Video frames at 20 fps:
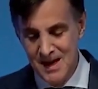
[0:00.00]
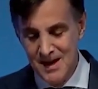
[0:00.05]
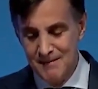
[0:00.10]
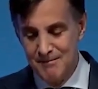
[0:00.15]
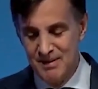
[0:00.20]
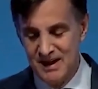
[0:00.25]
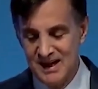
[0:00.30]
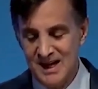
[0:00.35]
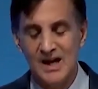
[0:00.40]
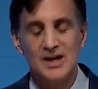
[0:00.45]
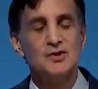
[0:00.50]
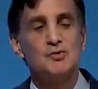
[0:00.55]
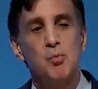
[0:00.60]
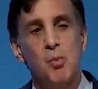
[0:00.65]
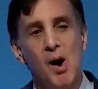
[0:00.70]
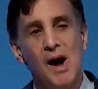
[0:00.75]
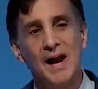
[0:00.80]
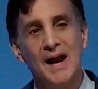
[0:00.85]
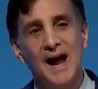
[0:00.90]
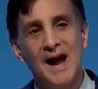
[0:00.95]
Because
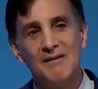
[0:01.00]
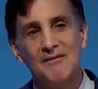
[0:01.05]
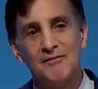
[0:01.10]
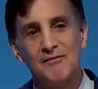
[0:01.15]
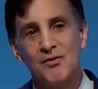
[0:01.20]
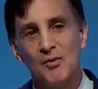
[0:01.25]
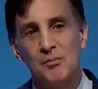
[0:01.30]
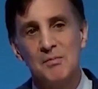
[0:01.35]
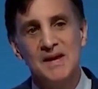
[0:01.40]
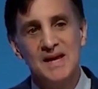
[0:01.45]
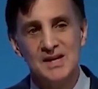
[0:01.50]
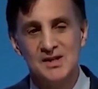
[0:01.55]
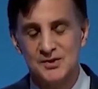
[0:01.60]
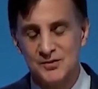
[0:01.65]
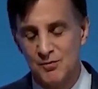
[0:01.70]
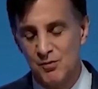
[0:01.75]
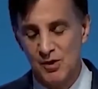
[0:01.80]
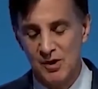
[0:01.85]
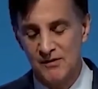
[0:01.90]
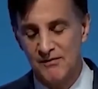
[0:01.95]
what for me is
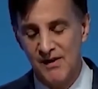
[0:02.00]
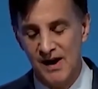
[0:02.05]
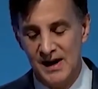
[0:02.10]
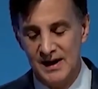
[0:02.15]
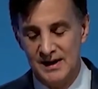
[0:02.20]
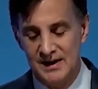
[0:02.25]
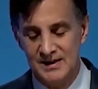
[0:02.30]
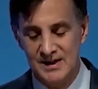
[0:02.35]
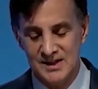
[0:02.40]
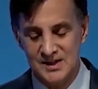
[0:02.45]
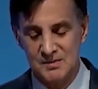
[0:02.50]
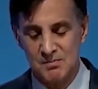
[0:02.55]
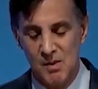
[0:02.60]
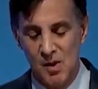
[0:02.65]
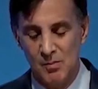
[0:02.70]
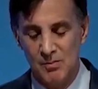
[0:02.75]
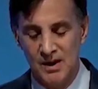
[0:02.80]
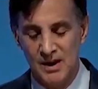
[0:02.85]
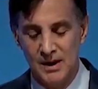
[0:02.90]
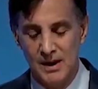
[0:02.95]
fortifying in this
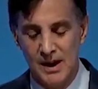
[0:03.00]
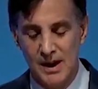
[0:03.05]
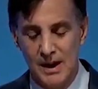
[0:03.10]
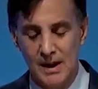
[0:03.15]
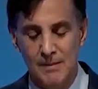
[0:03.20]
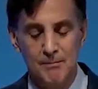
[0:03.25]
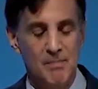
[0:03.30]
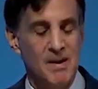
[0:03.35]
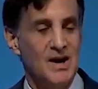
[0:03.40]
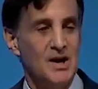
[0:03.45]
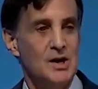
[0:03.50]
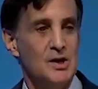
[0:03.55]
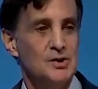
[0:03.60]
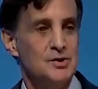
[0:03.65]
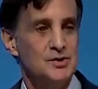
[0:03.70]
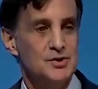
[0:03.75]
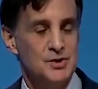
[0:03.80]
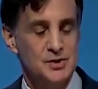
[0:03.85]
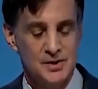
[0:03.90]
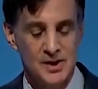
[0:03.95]
moment and
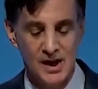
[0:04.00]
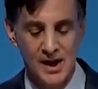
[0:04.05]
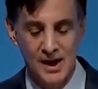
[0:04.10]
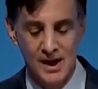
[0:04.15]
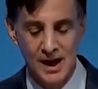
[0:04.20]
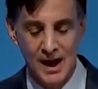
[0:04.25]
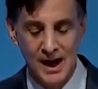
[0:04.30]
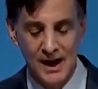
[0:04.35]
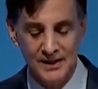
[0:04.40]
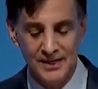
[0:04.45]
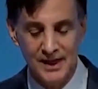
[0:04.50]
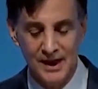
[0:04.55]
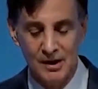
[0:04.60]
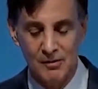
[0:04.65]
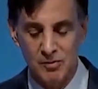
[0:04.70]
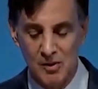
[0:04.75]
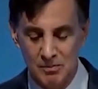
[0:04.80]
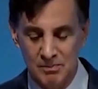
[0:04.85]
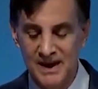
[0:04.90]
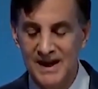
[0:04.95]
bears, I think,
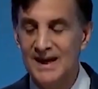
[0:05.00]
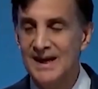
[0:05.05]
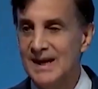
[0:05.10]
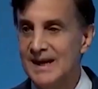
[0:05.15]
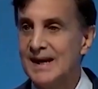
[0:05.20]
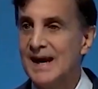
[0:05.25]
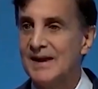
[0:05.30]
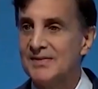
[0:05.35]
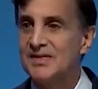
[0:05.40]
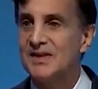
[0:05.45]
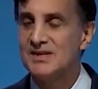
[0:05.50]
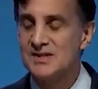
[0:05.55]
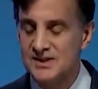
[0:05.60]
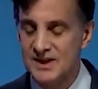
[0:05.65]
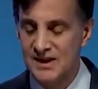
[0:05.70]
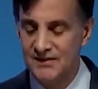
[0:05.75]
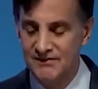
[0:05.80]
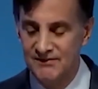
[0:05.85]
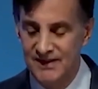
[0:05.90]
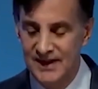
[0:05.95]
repeating at this
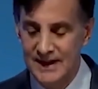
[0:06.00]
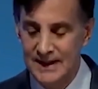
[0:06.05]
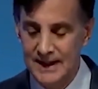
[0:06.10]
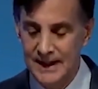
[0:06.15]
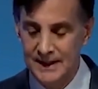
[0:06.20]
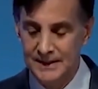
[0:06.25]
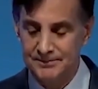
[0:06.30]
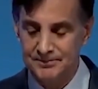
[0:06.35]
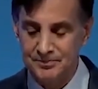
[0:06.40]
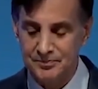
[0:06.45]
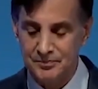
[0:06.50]
convening,